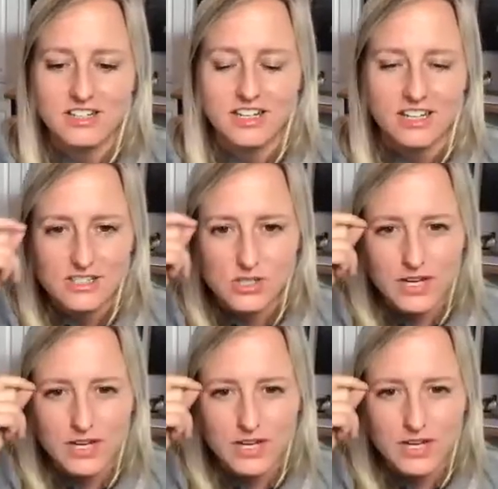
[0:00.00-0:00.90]
So
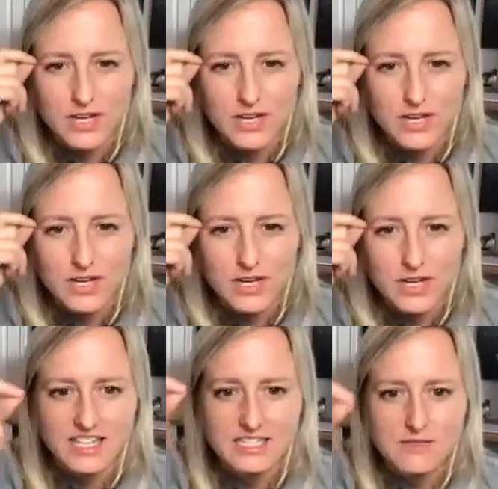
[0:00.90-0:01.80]
in my mind, I see that
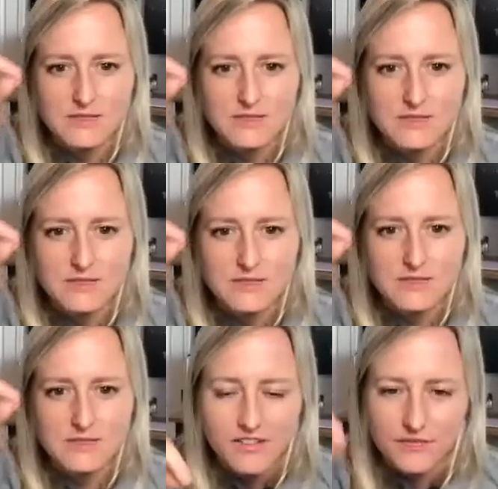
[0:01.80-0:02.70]
it's me,
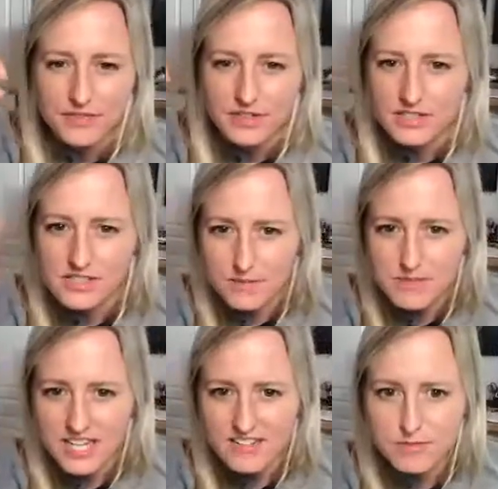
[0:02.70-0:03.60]
some
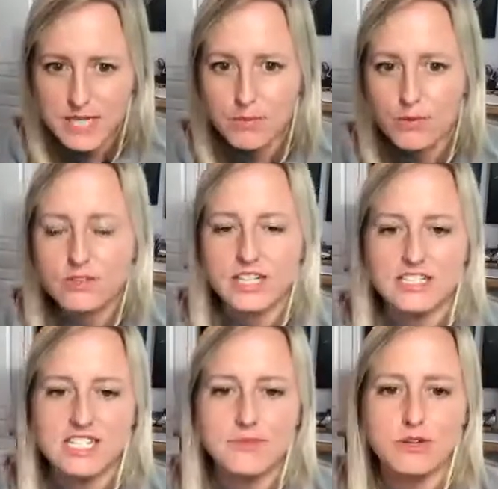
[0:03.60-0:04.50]
set of people, and
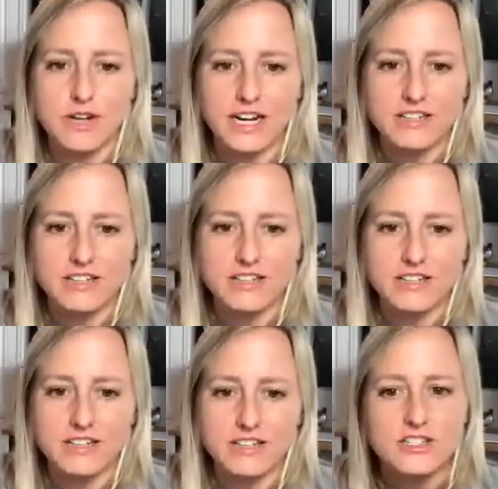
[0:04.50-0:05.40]
Tim O'Reilly.
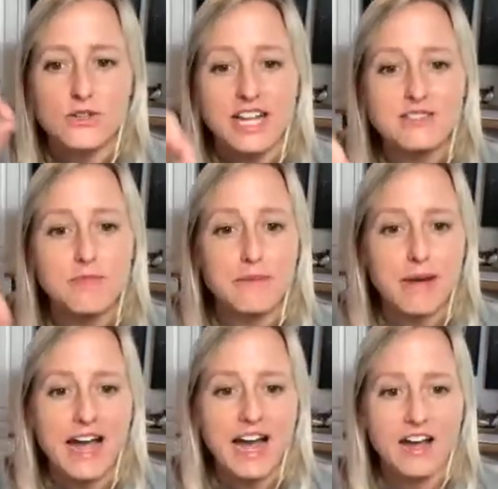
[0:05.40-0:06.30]
So that's my
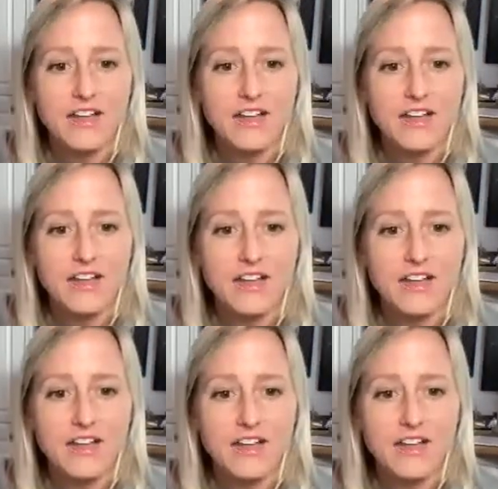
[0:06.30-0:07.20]
path between
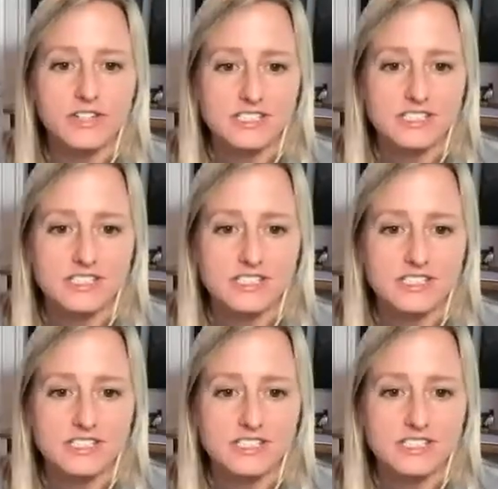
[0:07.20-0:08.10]
myself and Tim.
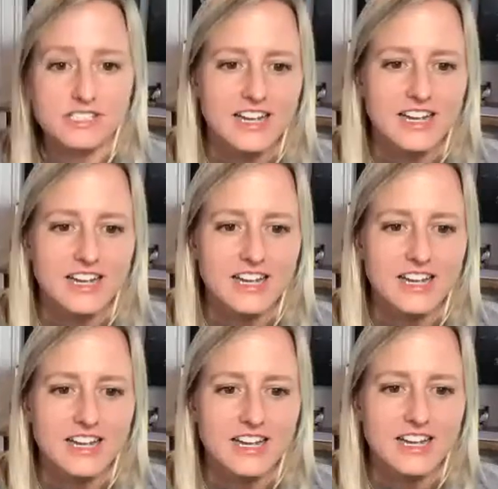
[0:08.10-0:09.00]
And
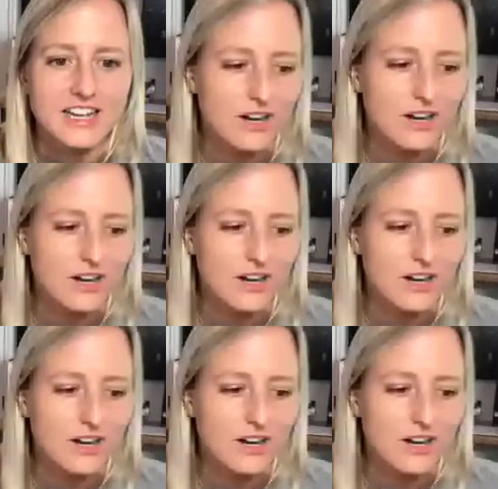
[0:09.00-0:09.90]
down there, LinkedIn
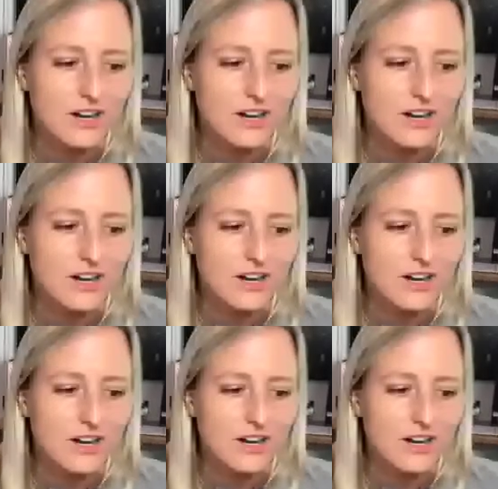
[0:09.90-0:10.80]
even gives you
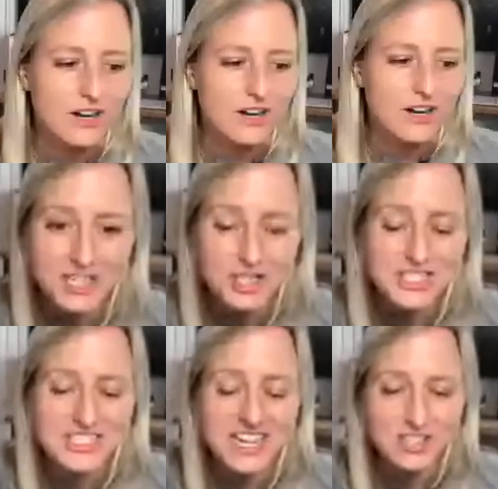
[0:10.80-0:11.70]
the mutual connections
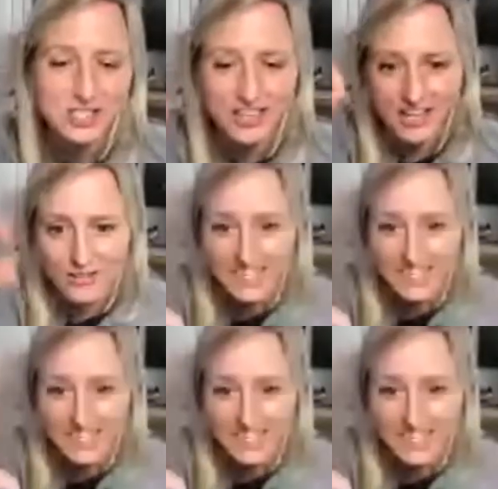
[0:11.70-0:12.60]
section there, that
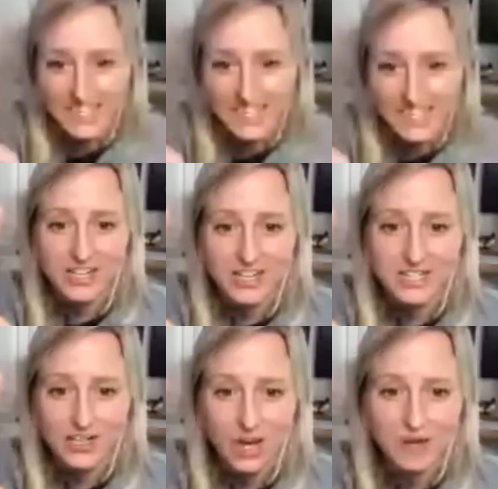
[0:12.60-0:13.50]
set of friends in
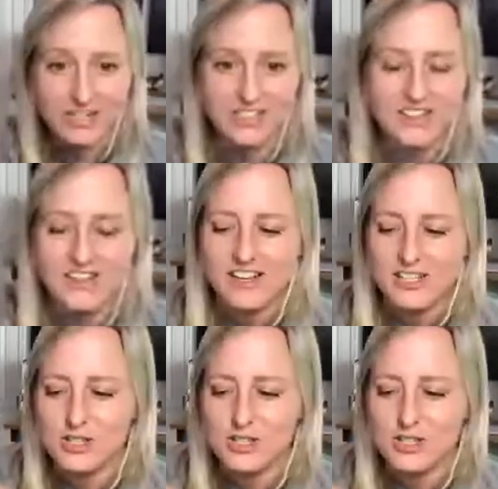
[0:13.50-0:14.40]
common,
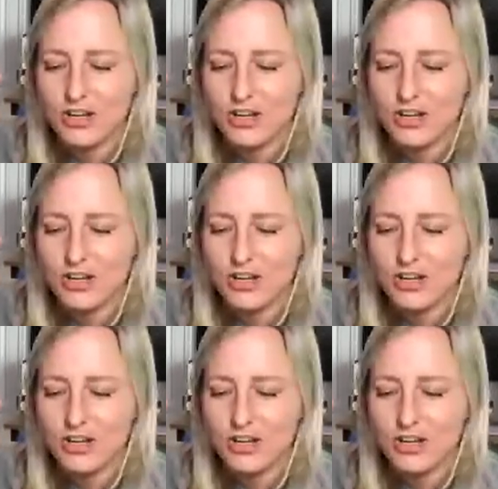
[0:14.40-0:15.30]
so that you're able to start to
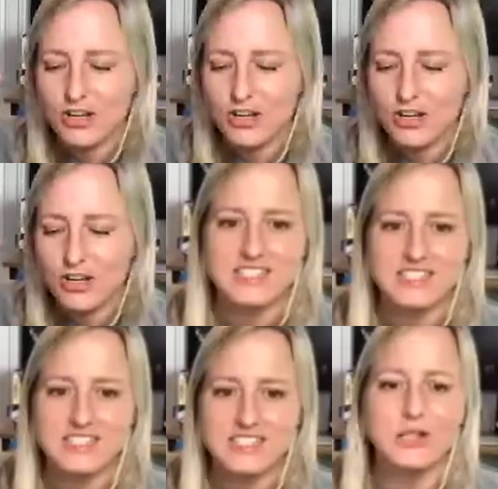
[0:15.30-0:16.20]
contextualize
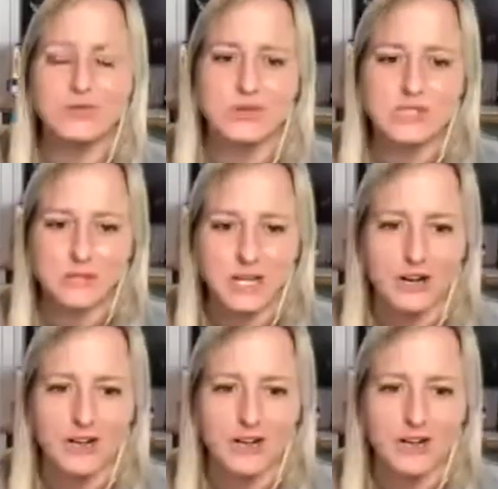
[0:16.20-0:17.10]
how you know somebody
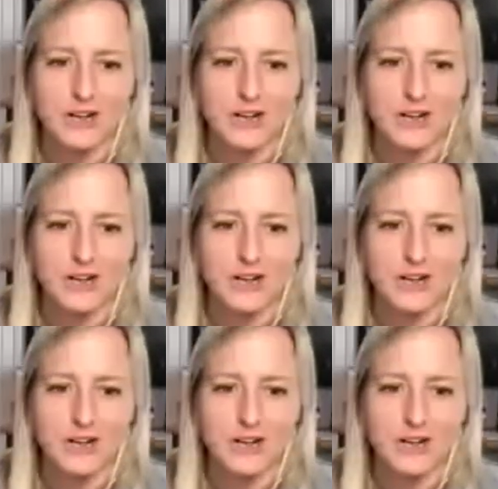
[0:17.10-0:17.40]
on LinkedIn.